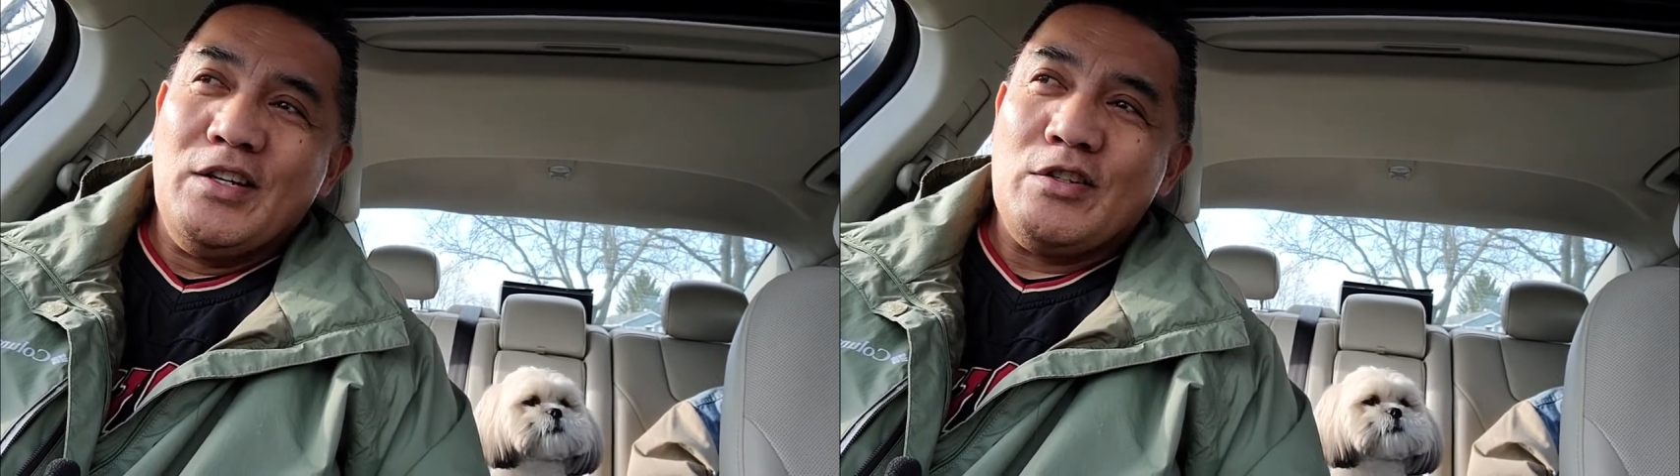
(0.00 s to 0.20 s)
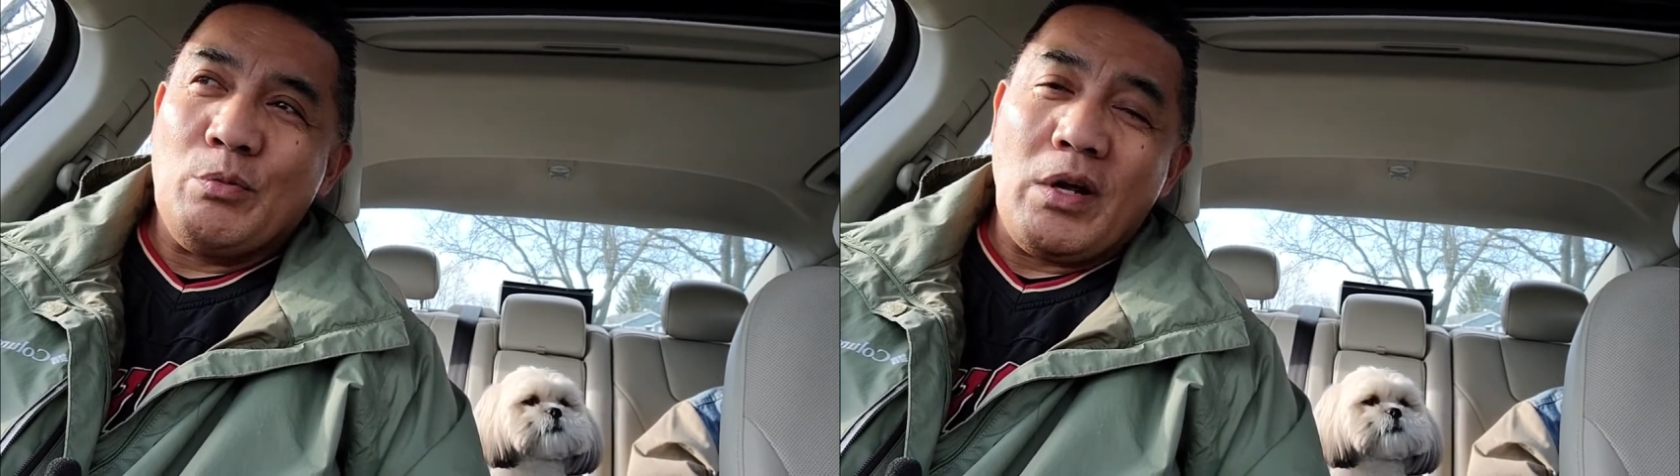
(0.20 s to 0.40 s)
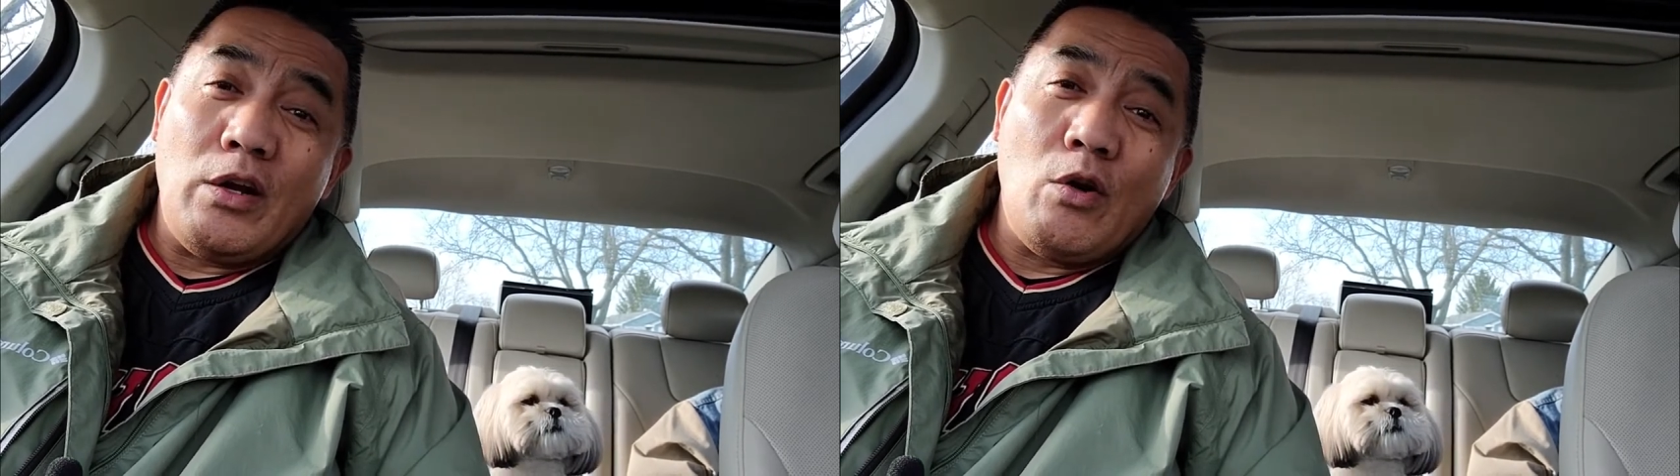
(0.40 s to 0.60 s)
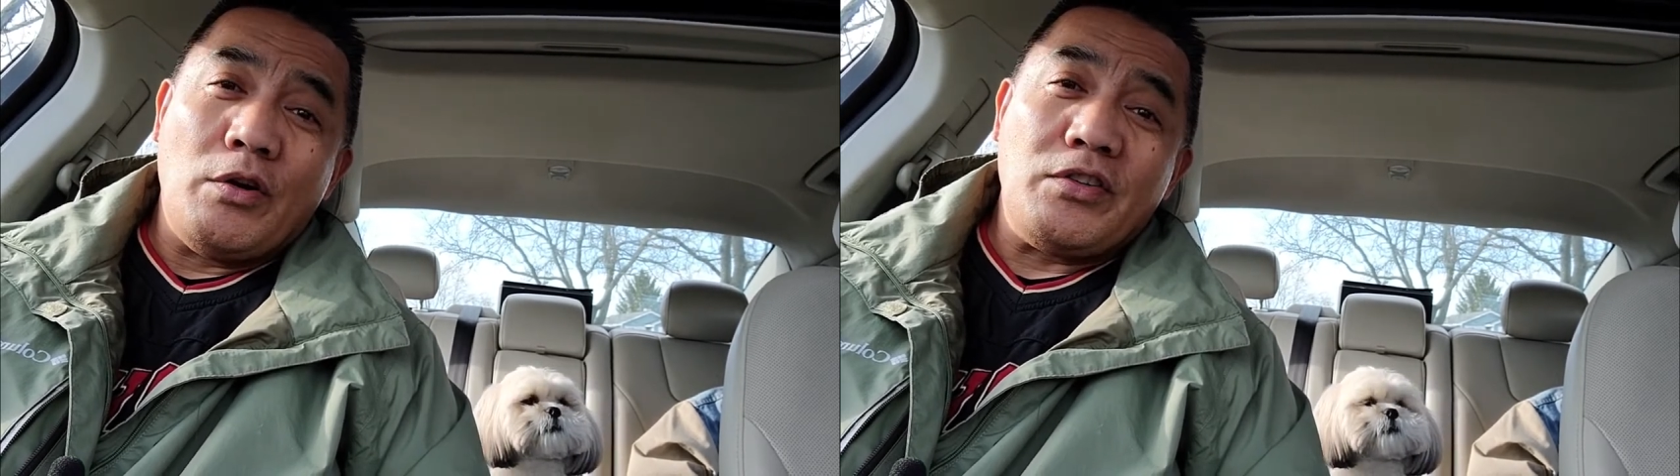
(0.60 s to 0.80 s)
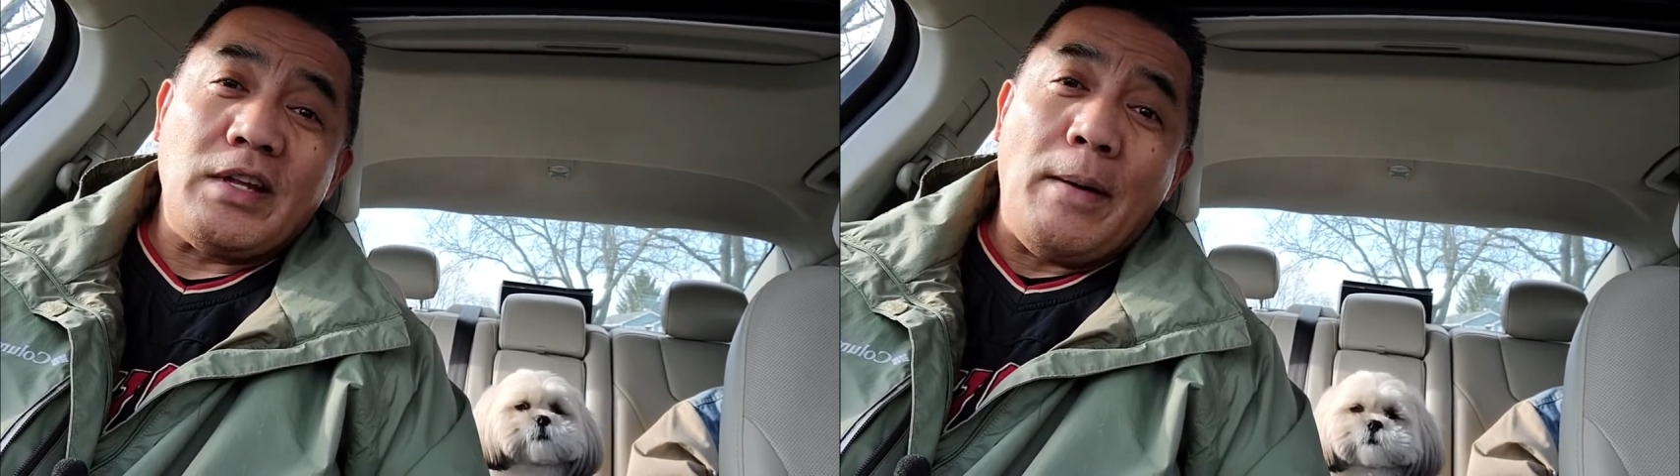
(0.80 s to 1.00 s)
So we're going to go
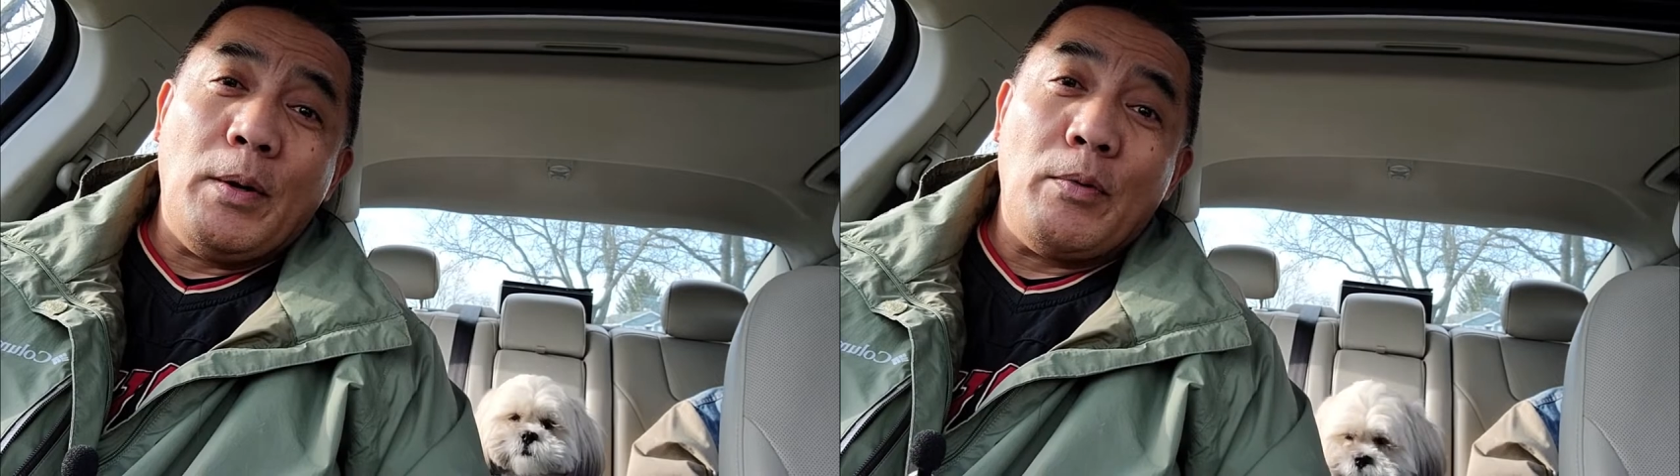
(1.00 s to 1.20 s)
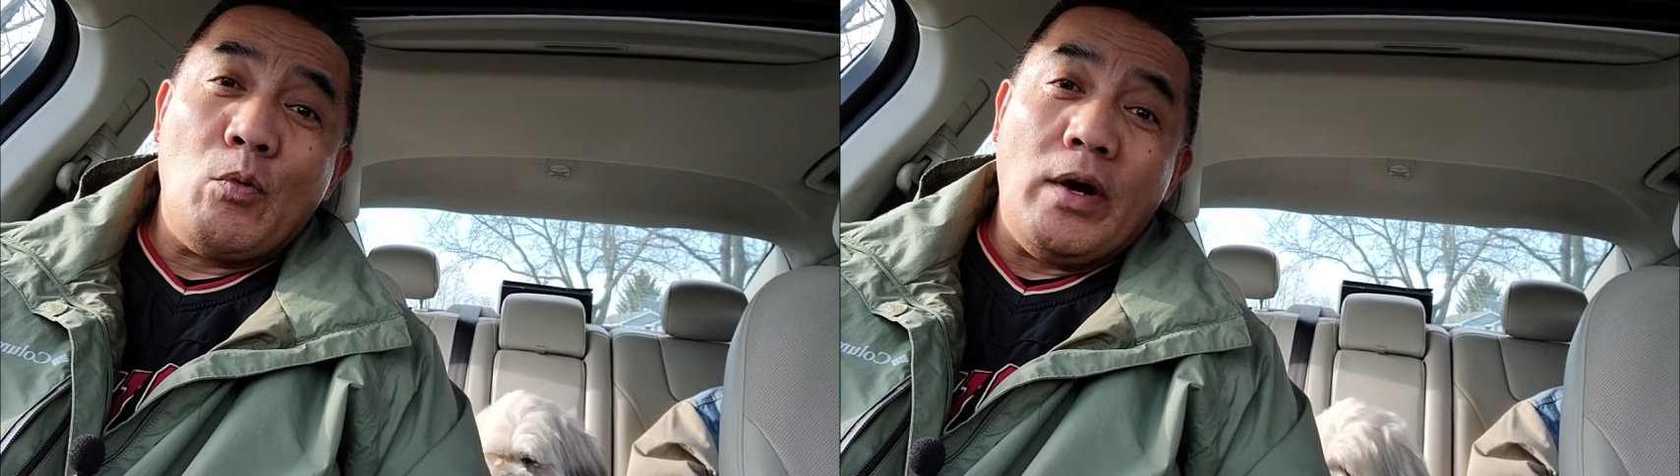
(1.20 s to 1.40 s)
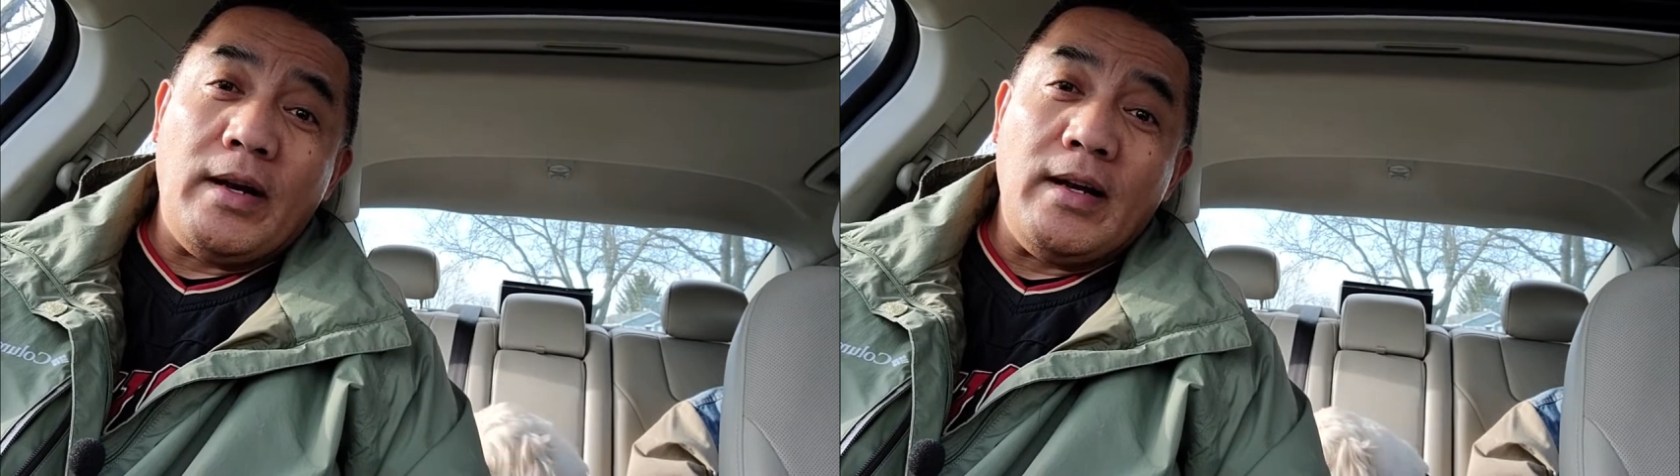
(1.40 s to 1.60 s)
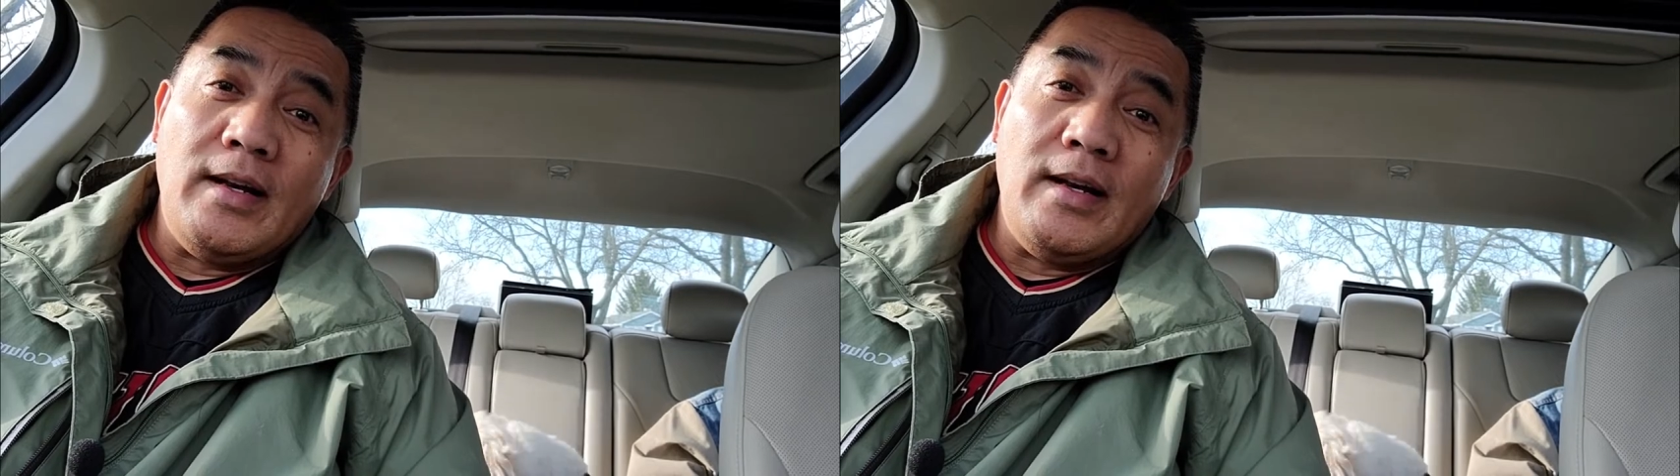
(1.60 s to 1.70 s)
to stop number one.